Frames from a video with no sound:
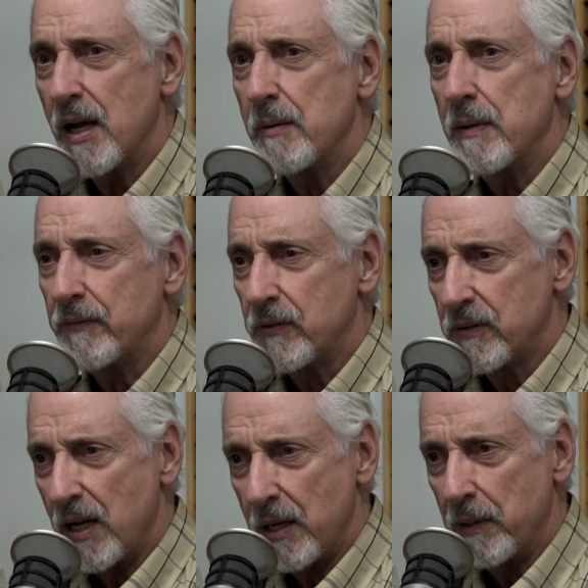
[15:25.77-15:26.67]
time after
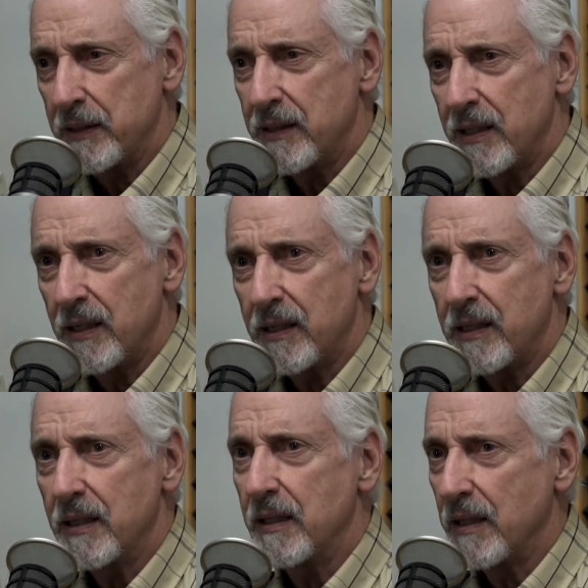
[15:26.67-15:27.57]
time. I did it
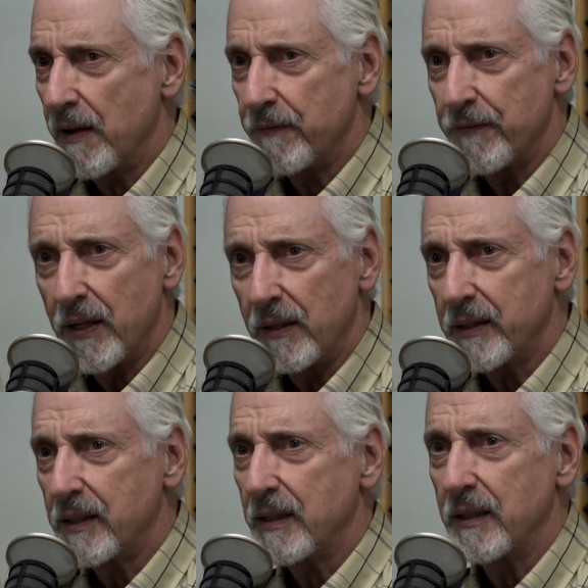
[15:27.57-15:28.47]
again. I fell
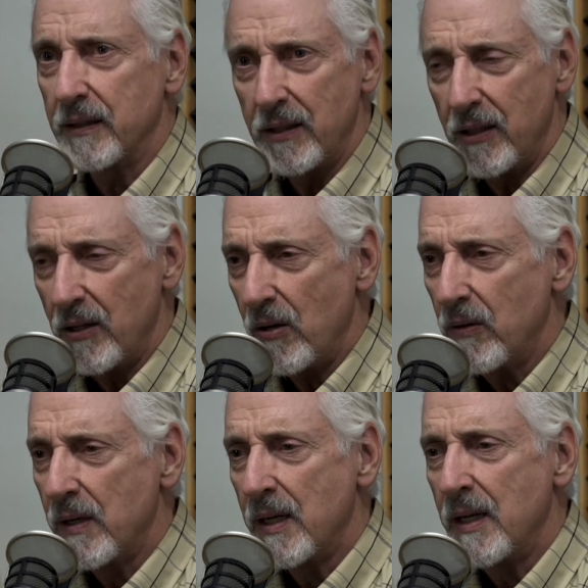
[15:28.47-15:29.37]
again. You
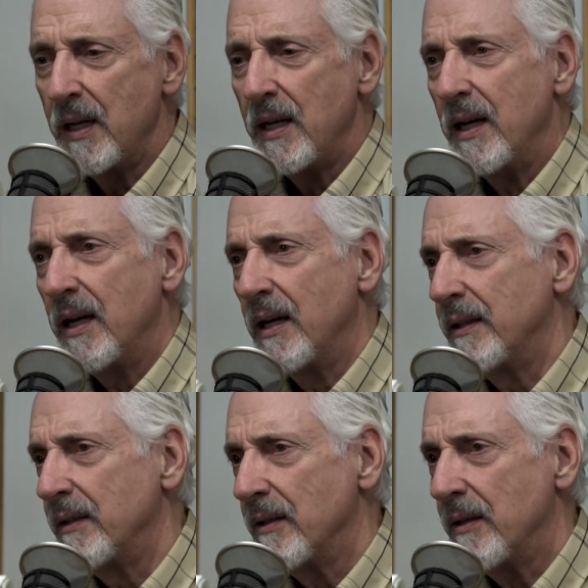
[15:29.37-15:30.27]
know,
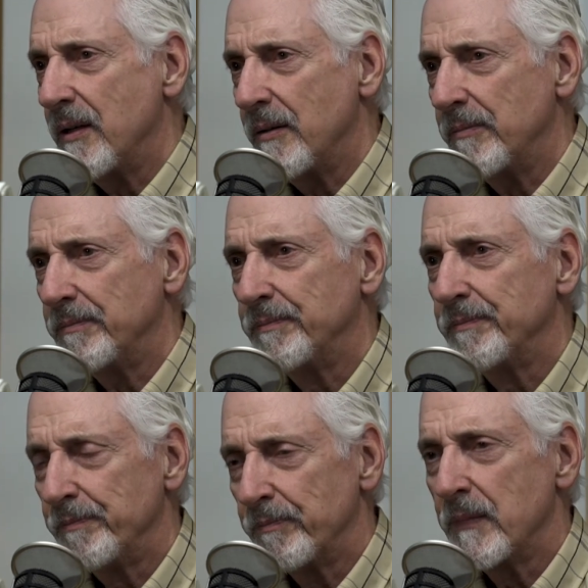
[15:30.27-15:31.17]
and um,
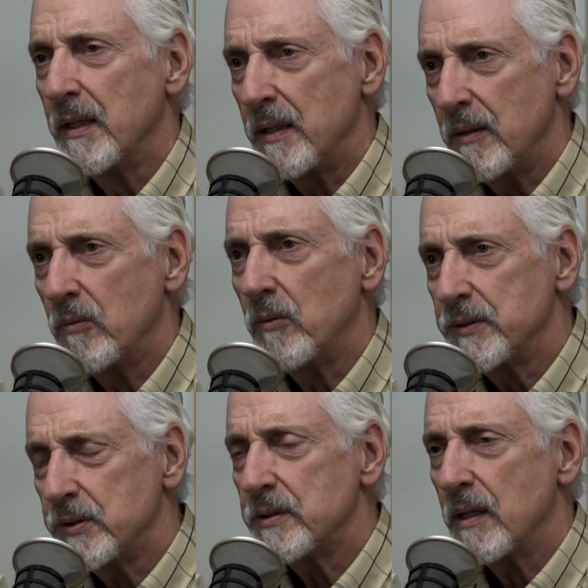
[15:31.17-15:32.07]
it
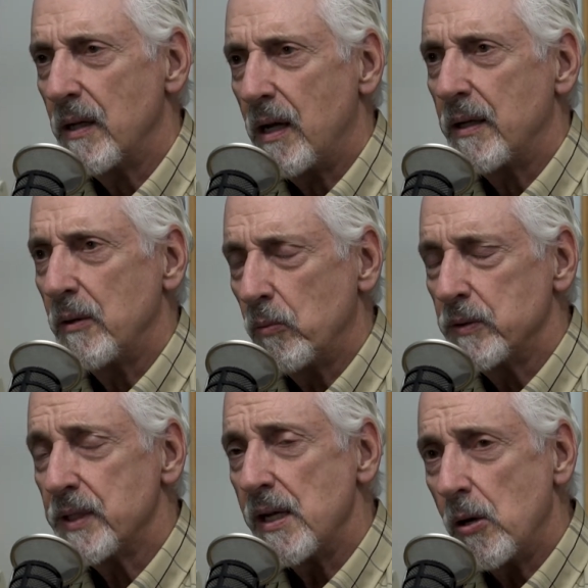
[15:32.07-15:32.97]
was uh, it
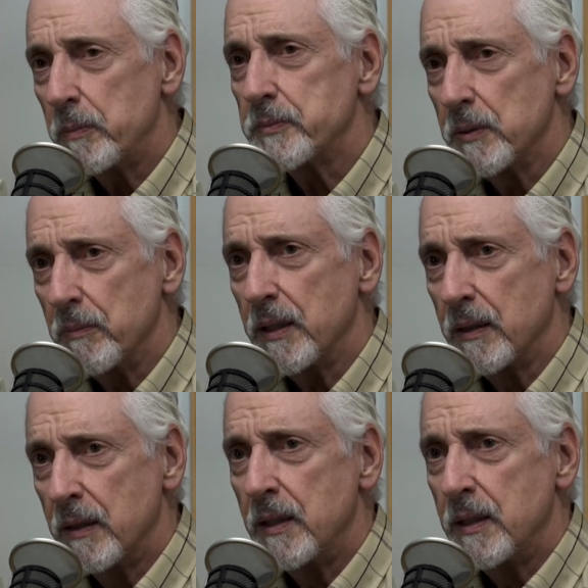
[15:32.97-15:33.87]
was a help to
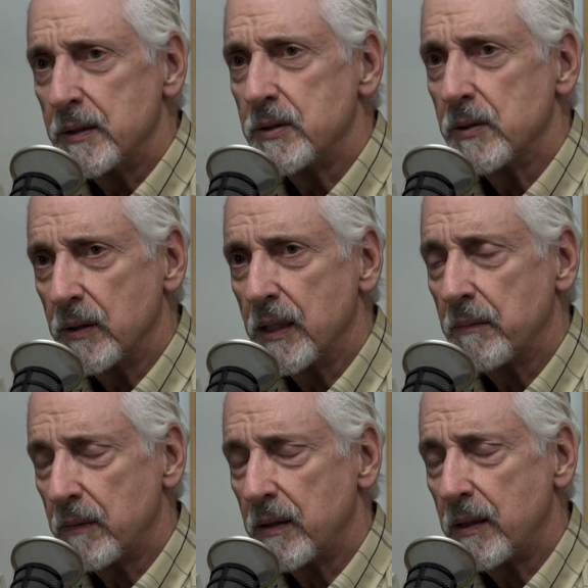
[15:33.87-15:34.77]
me to hmm.
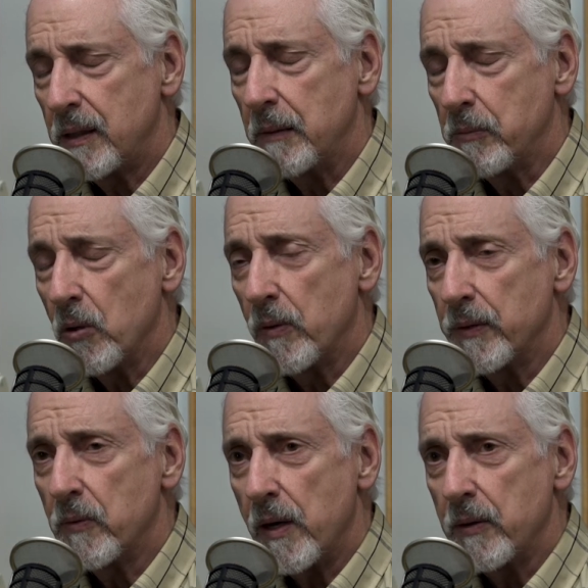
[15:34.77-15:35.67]
get keep going
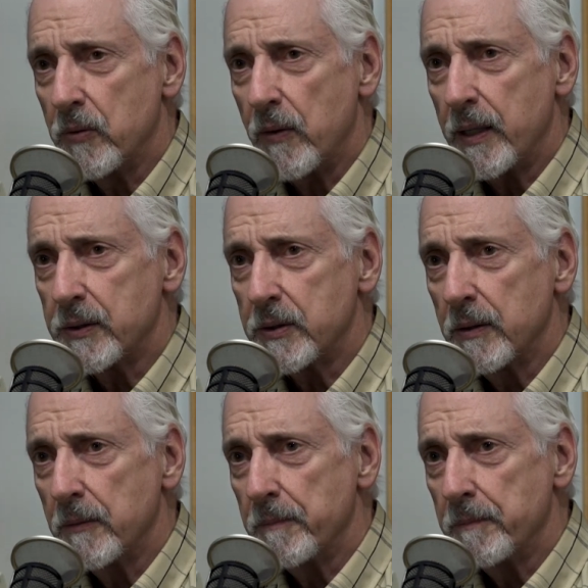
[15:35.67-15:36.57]
in the right direction.